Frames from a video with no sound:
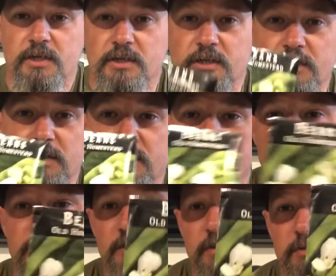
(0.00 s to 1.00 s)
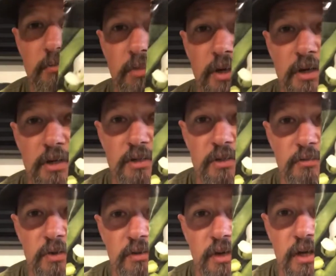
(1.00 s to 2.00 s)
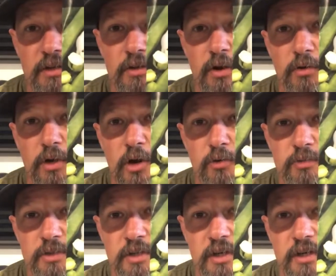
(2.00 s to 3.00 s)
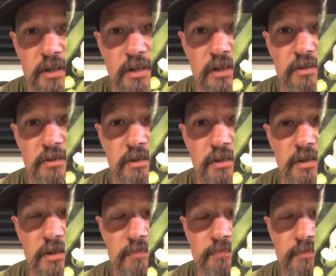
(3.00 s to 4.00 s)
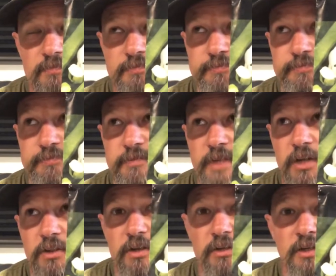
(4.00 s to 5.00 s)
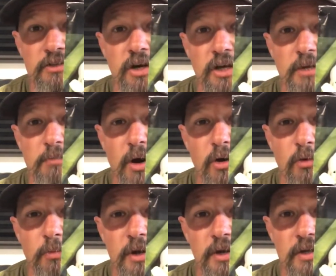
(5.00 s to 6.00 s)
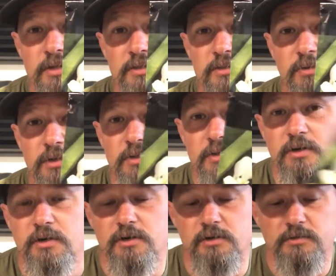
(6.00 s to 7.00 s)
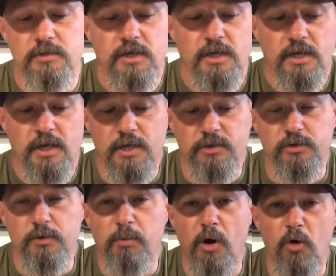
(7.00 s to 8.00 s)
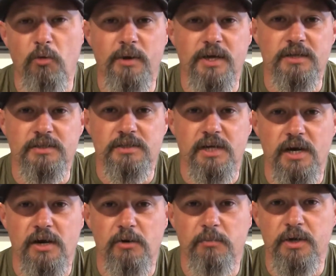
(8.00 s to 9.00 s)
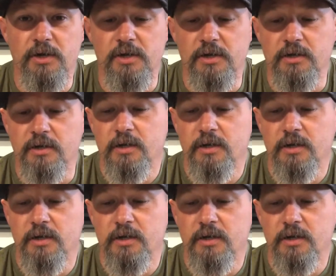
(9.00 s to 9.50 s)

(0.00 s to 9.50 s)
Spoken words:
These beans that we got, the Old Homestead, these are the, I think, Kentucky bowl beans is what they're called, and they're a pole bean style bean,